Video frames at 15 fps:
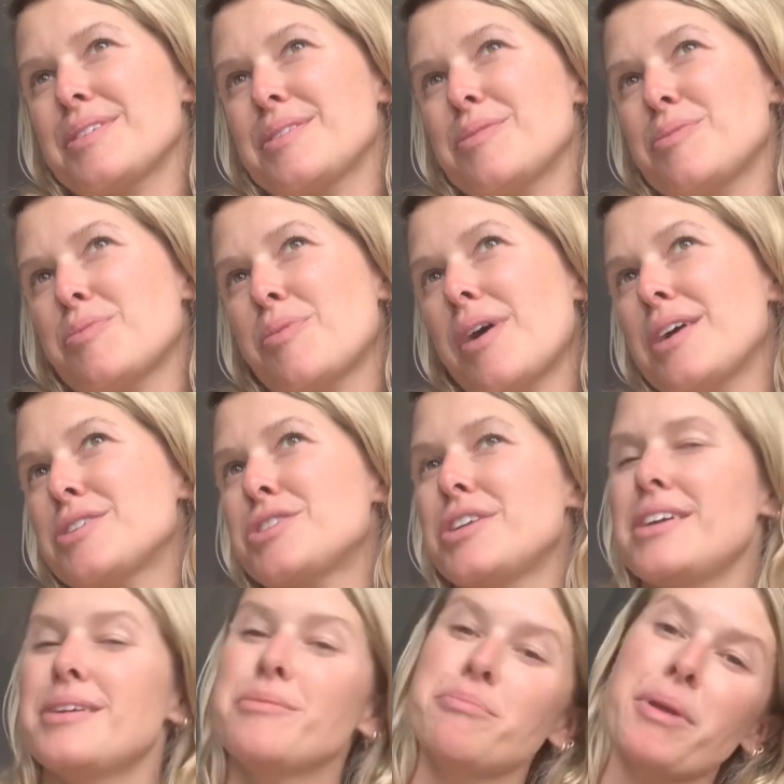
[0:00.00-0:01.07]

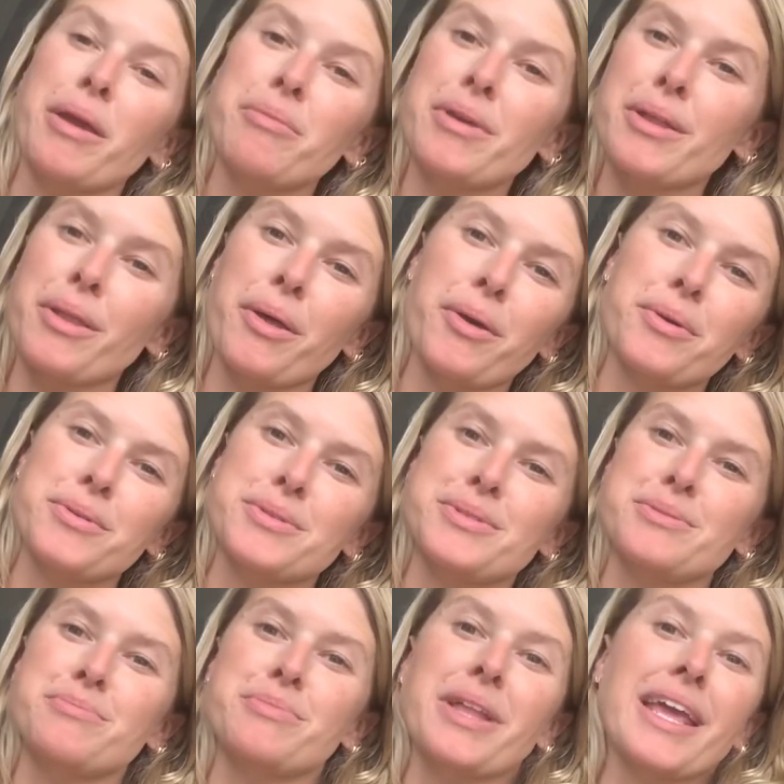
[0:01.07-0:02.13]
washing baby clothes
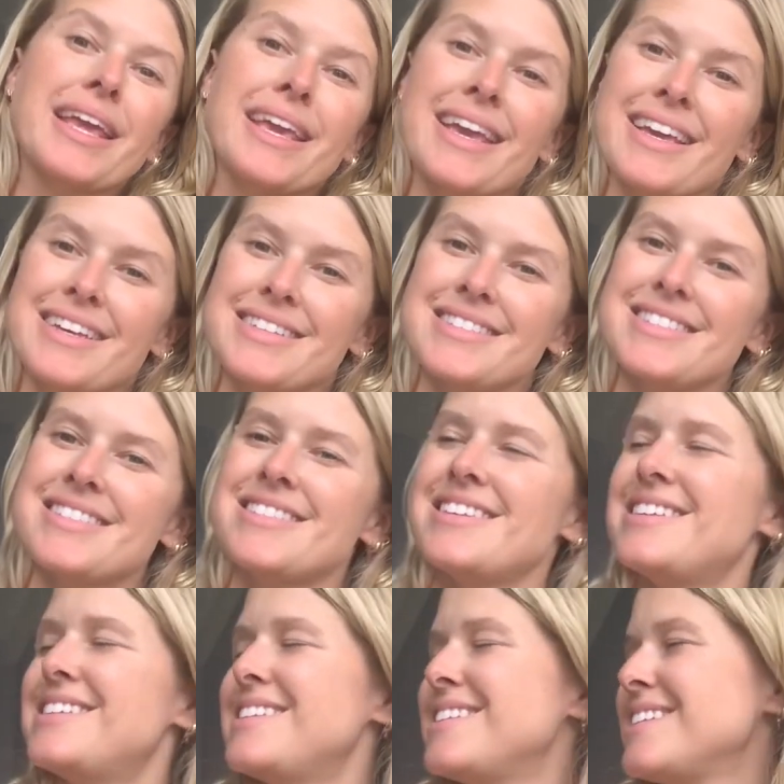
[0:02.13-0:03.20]
and blankets
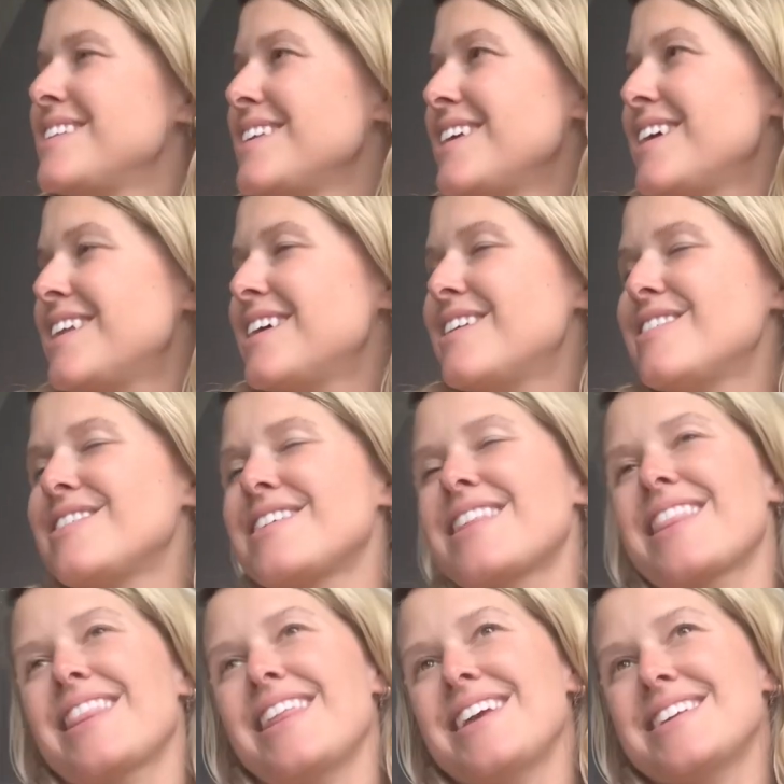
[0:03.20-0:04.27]
and,
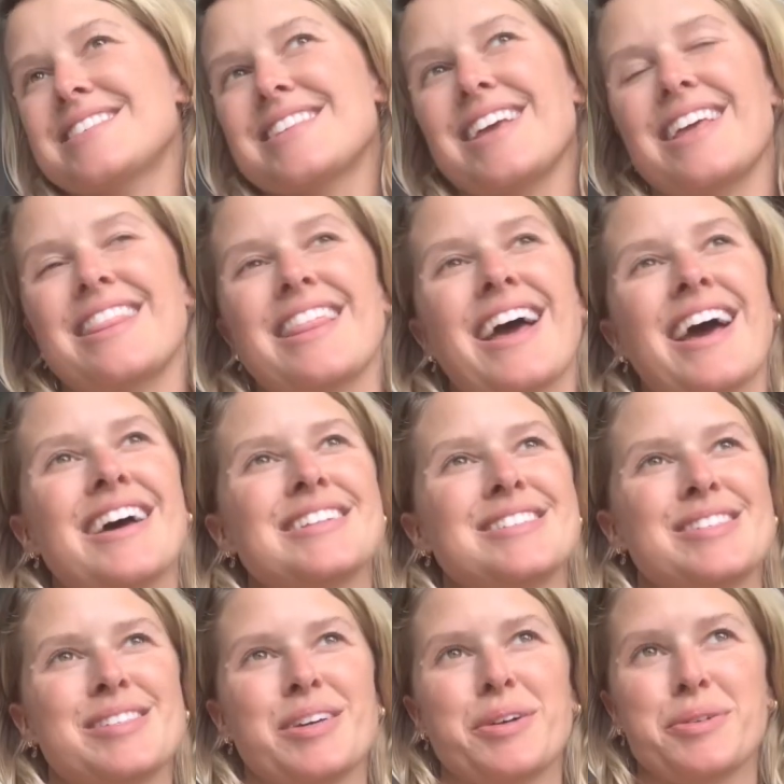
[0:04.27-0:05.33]
things like that.
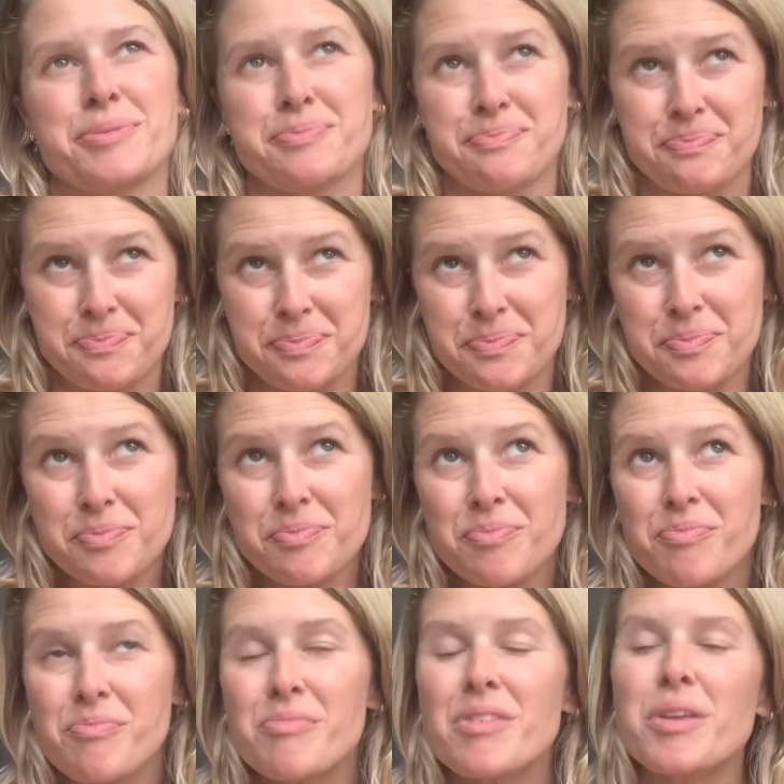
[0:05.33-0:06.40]
So
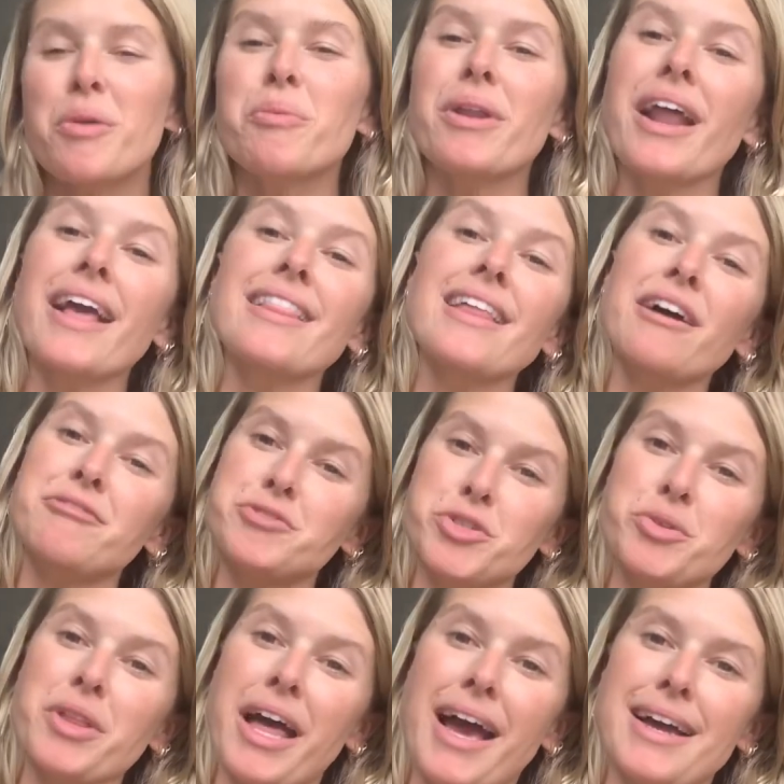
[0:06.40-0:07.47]
when I left
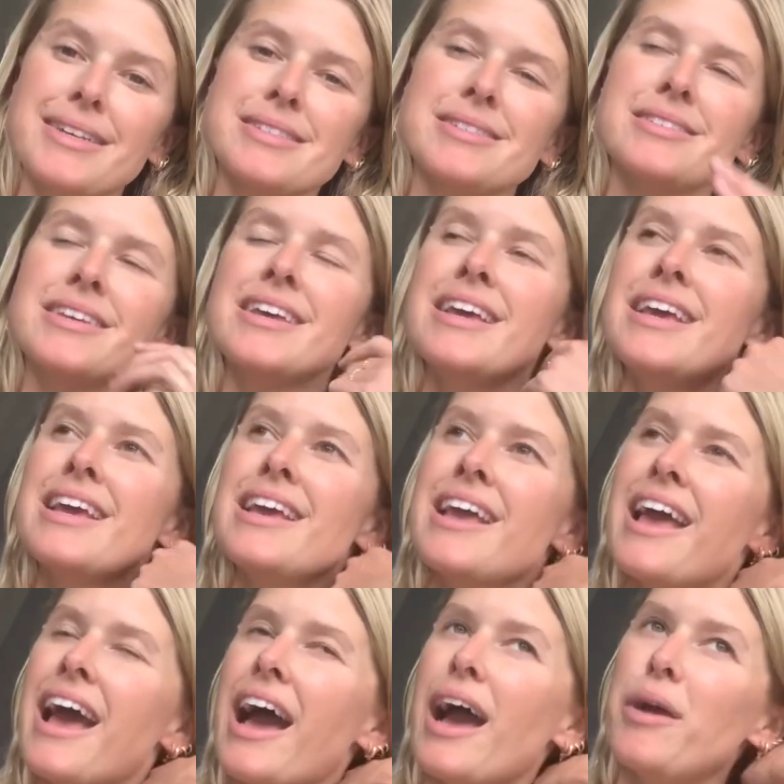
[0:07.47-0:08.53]
you last,
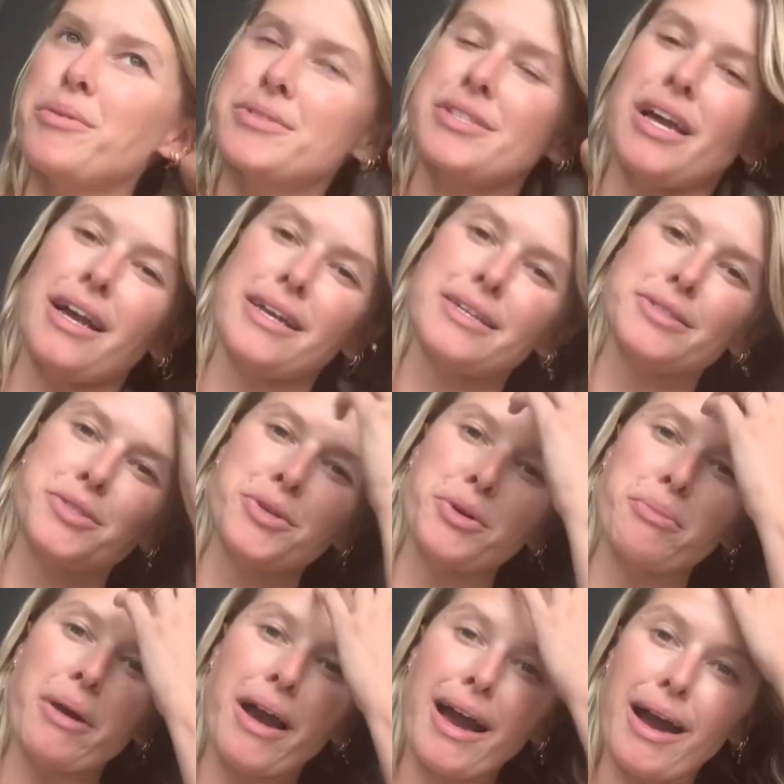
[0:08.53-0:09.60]
I was talking to you
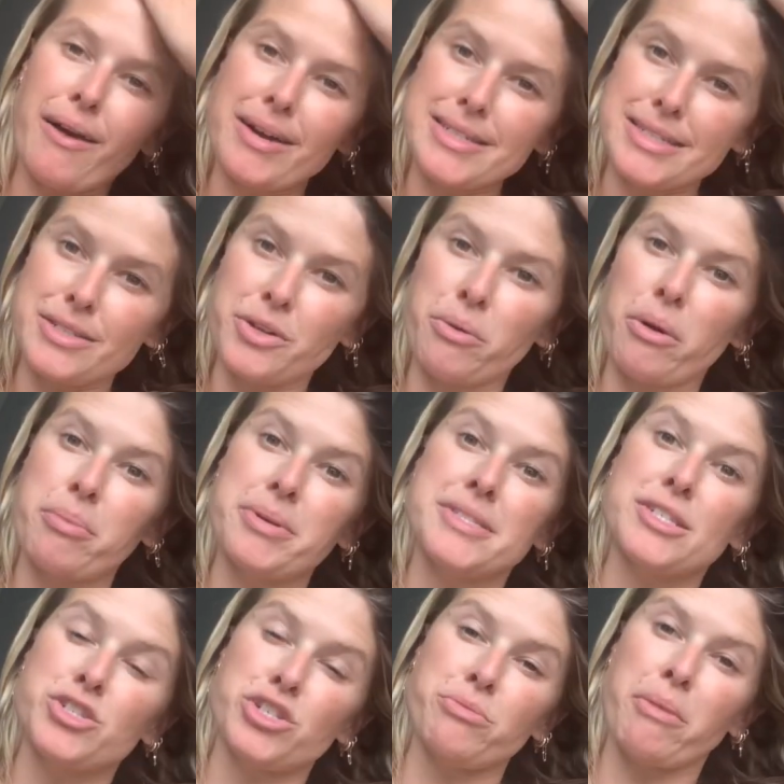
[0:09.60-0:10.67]
about how I didn't know what
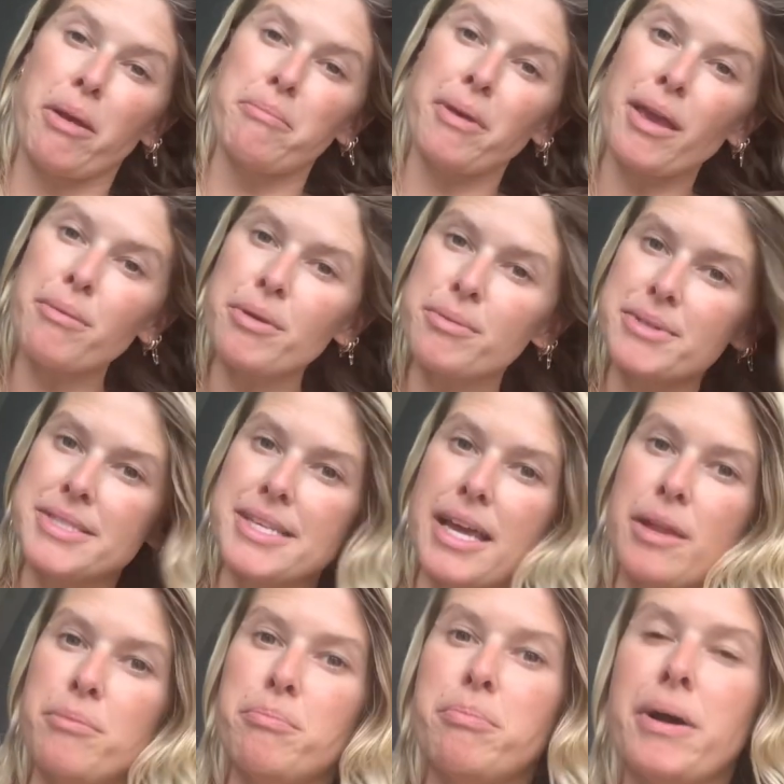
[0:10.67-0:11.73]
position my baby was
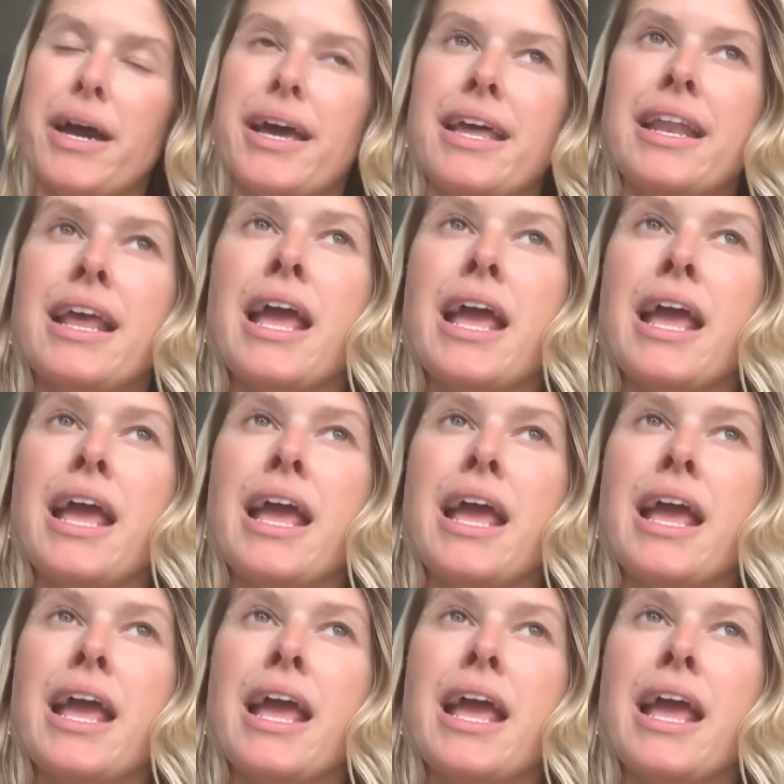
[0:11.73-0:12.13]
in, but